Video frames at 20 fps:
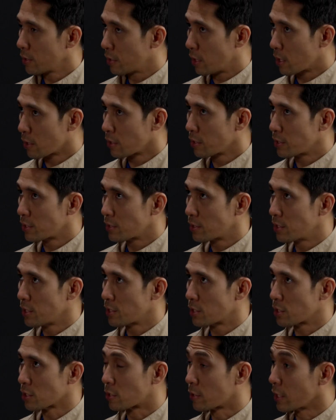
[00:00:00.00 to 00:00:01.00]
is
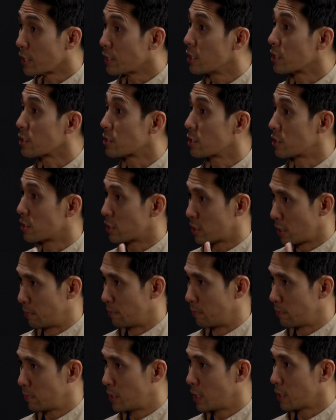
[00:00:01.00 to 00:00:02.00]
this grading
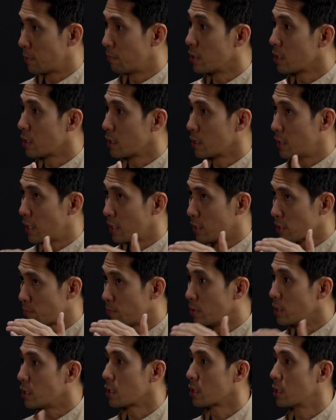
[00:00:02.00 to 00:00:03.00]
system that is
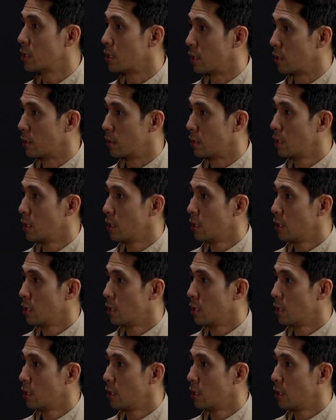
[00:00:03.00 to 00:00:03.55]
being done